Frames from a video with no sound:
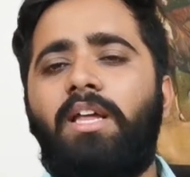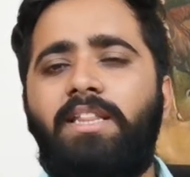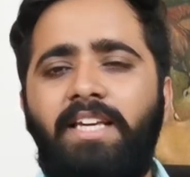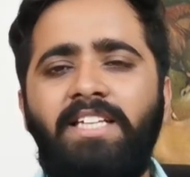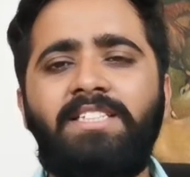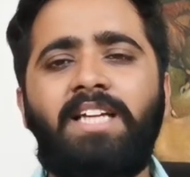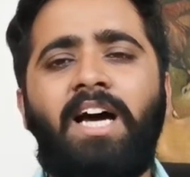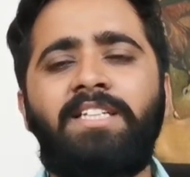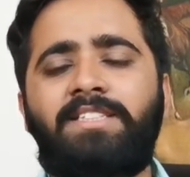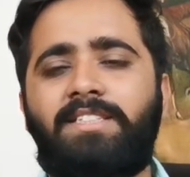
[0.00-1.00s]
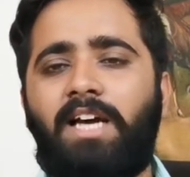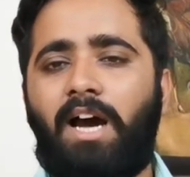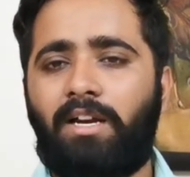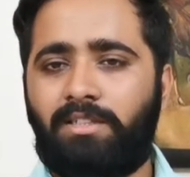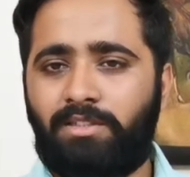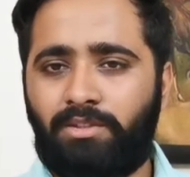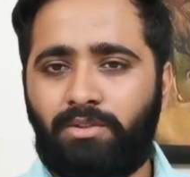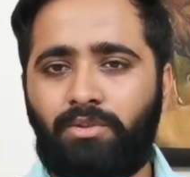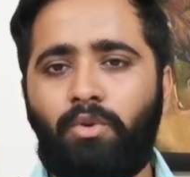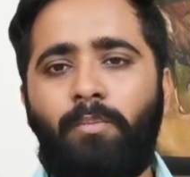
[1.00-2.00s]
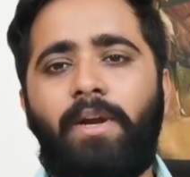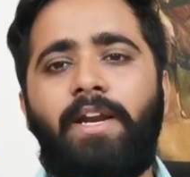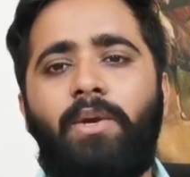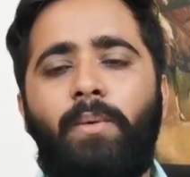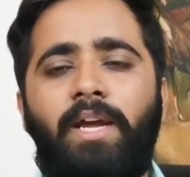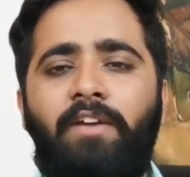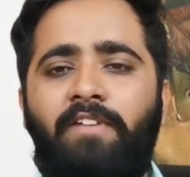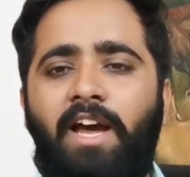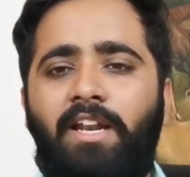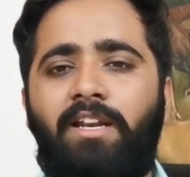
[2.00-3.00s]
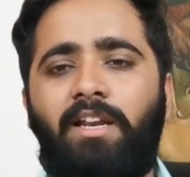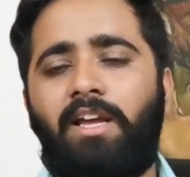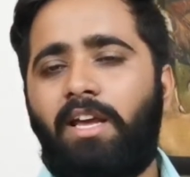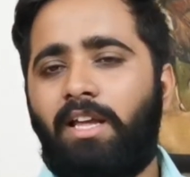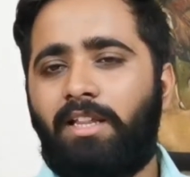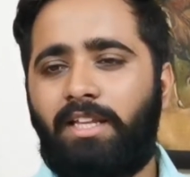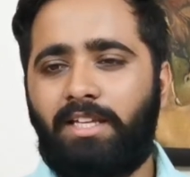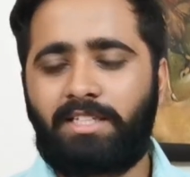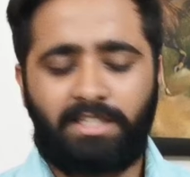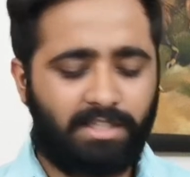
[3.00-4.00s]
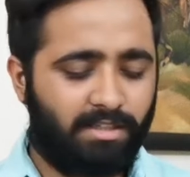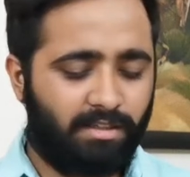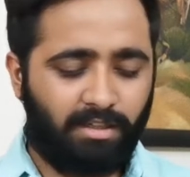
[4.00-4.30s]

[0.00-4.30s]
These tasks are super intuitive and they just